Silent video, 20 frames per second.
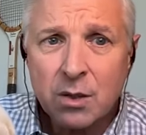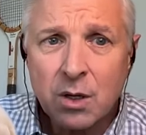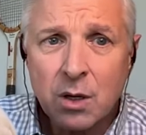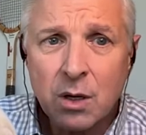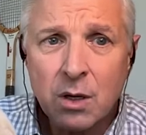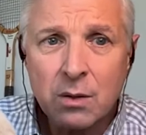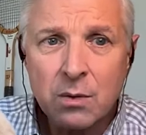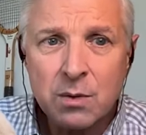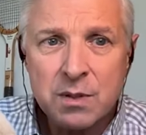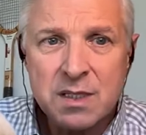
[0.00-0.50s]

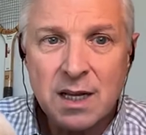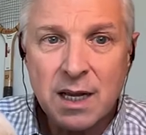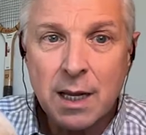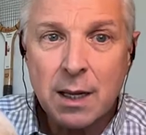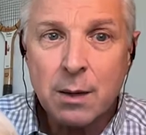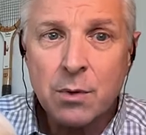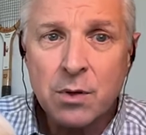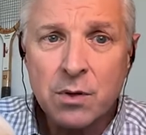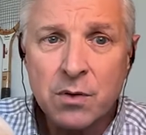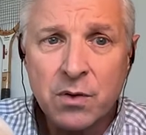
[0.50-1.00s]
dog was
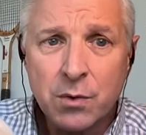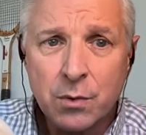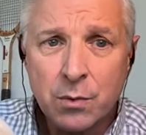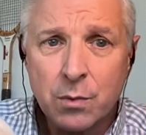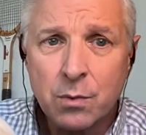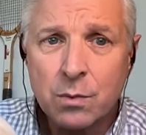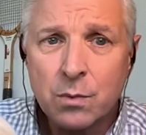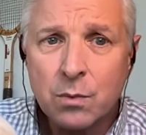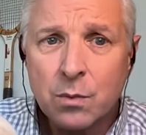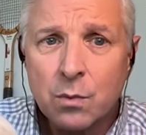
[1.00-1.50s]
able
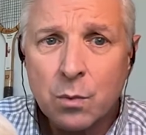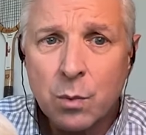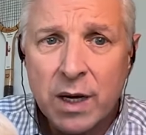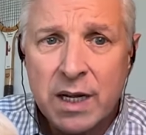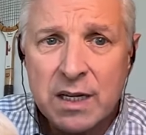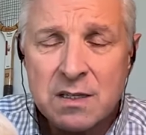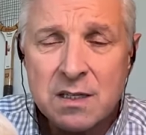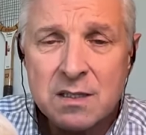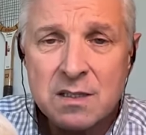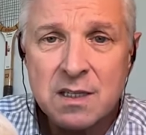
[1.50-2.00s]
to
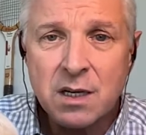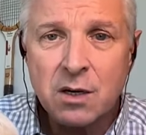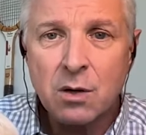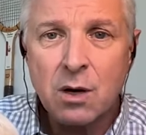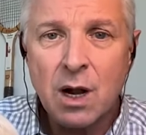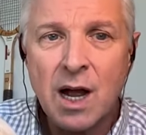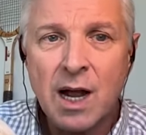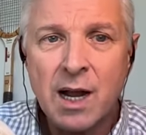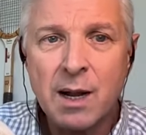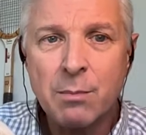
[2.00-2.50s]
raise its
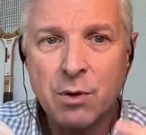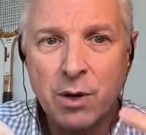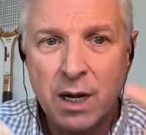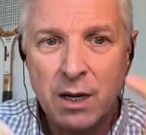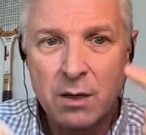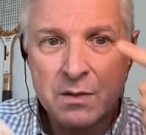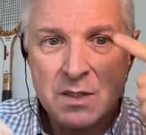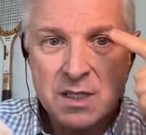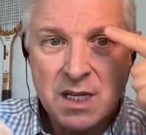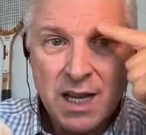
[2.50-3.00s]
inner
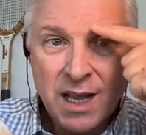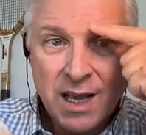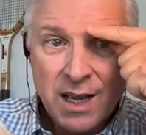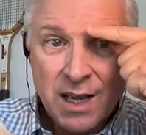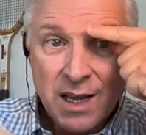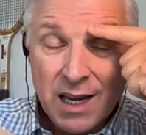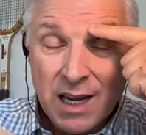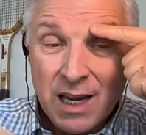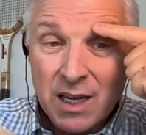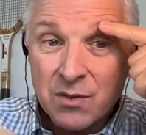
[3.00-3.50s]
eyebrows
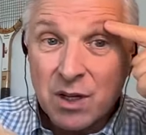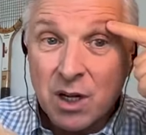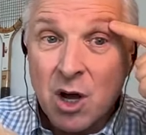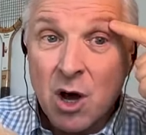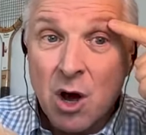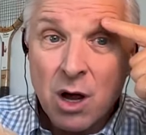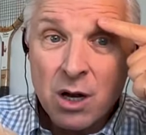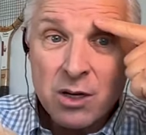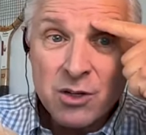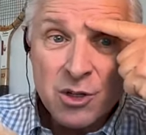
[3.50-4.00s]
and the
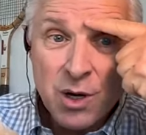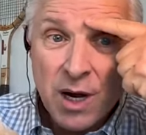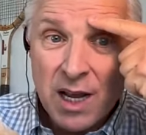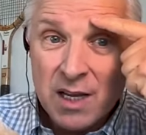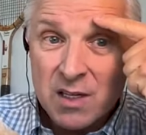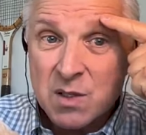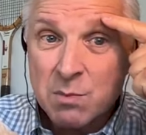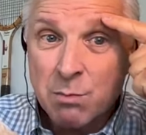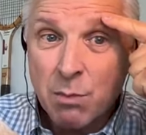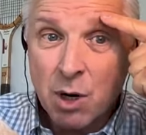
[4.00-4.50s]

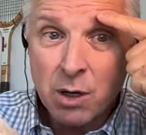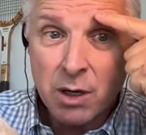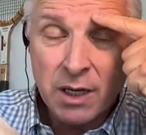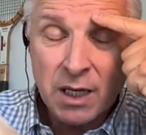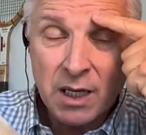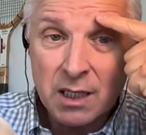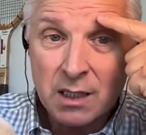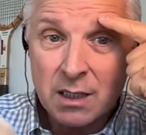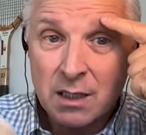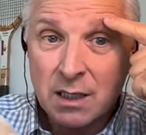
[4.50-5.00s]
contrast
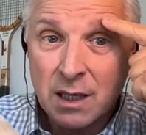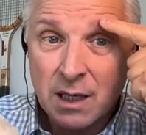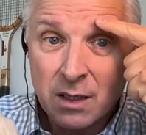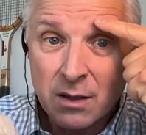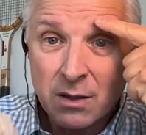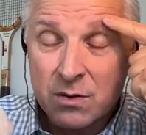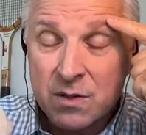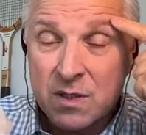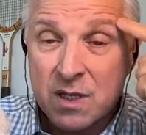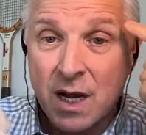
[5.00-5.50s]
marking in
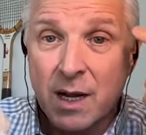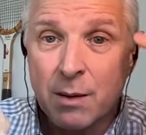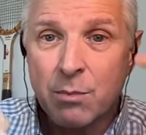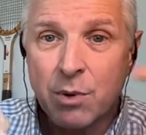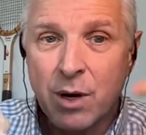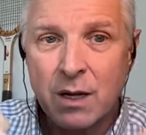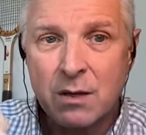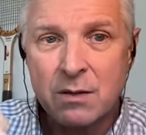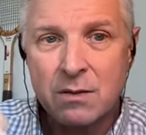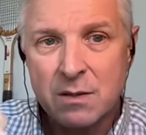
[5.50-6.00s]
those
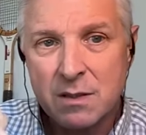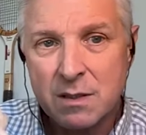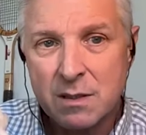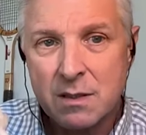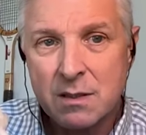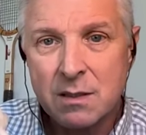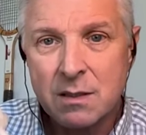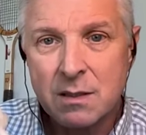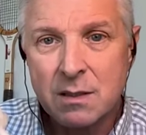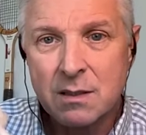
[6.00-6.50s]
eyebrows
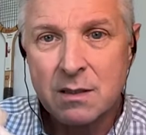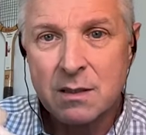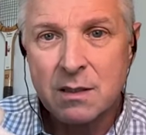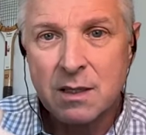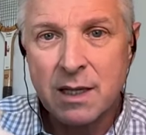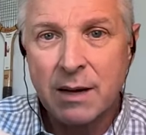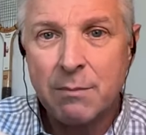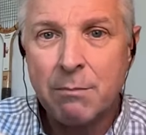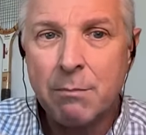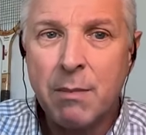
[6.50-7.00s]

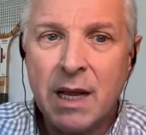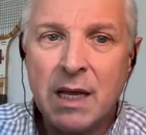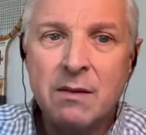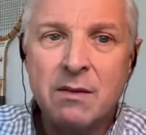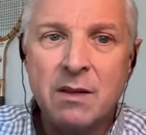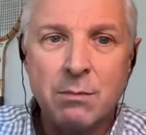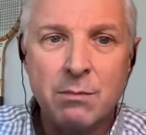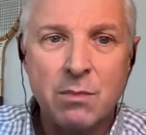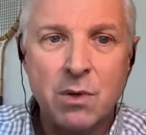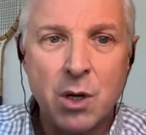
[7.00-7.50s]
that made
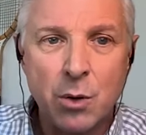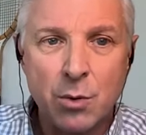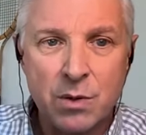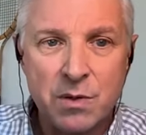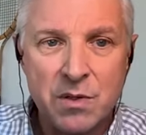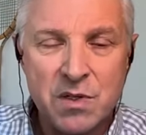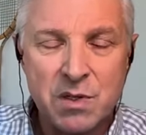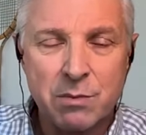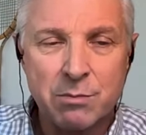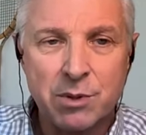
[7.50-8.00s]
them
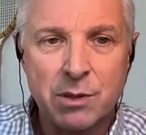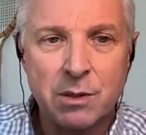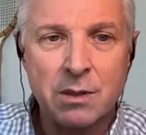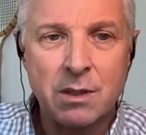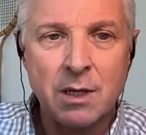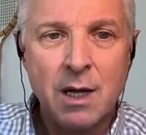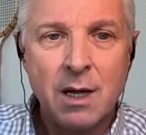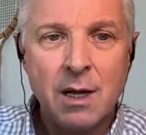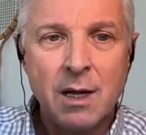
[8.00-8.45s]
noticeable.